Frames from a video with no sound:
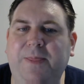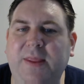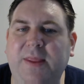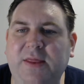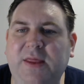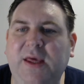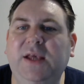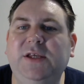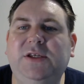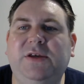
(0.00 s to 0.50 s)

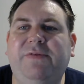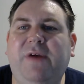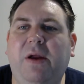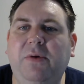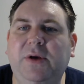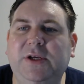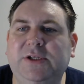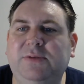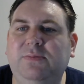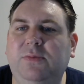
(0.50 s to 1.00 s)
These are
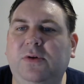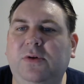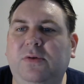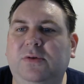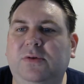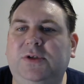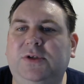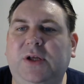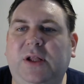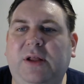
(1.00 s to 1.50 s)
very
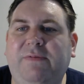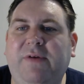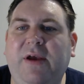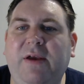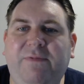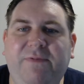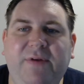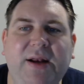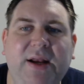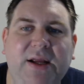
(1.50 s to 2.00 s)
small, so they're
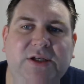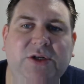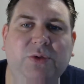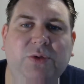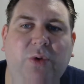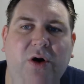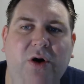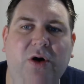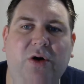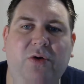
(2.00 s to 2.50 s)
very fiddly to
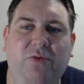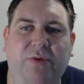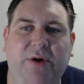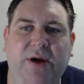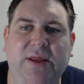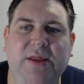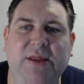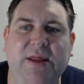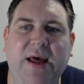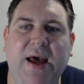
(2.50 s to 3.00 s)
work
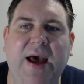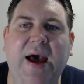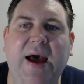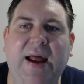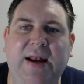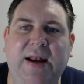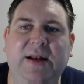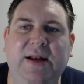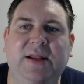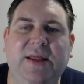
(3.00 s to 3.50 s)
with,
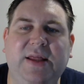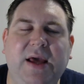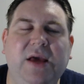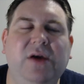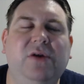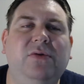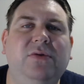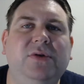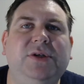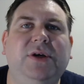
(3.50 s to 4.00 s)
and they
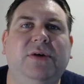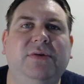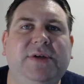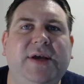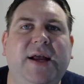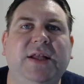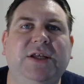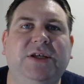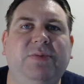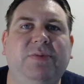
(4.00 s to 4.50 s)
also
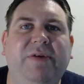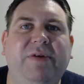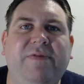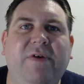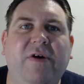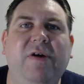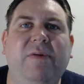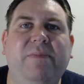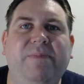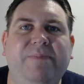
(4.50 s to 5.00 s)
tend to be
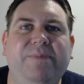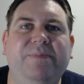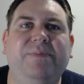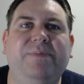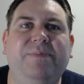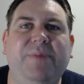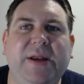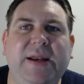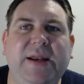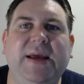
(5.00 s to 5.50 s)
very
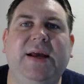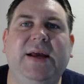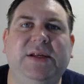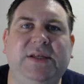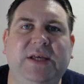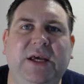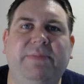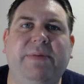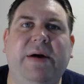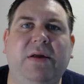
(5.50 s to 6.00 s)

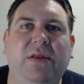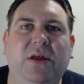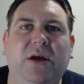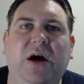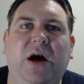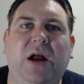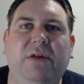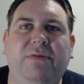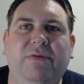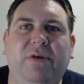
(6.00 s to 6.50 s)
pernickety about the
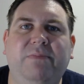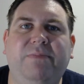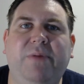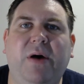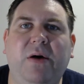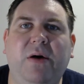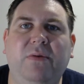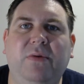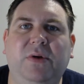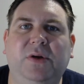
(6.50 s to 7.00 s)
kind of
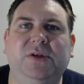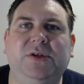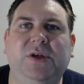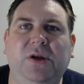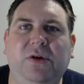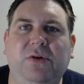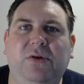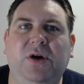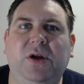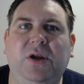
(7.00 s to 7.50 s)
components
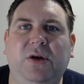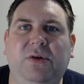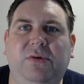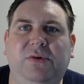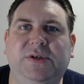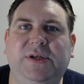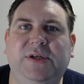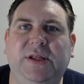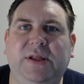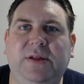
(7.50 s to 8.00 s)
that you can
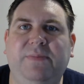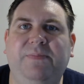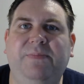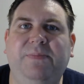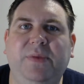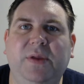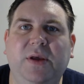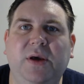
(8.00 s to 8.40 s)
use in them.